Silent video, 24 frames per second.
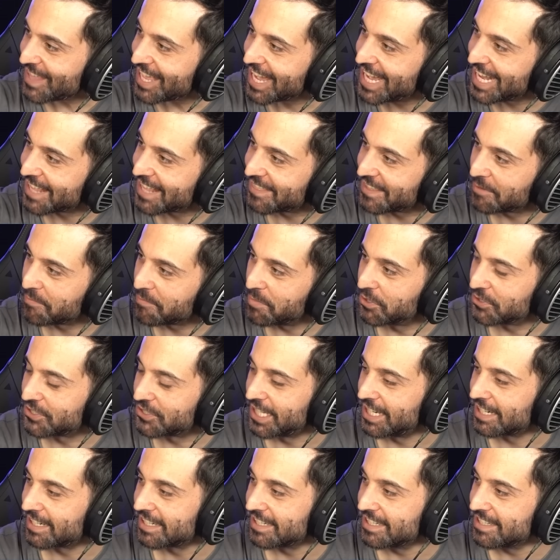And I think
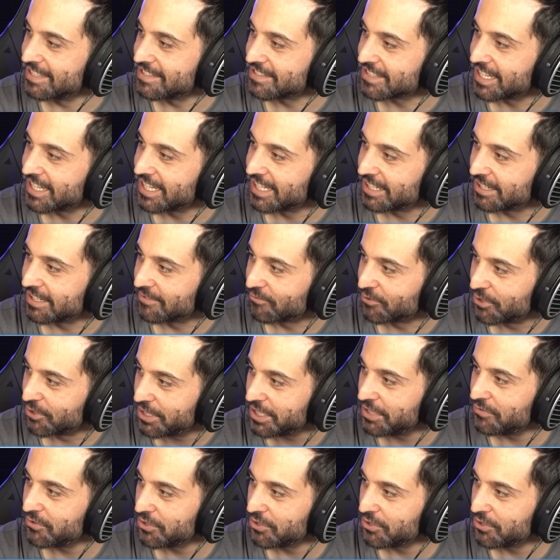Miltank is a really,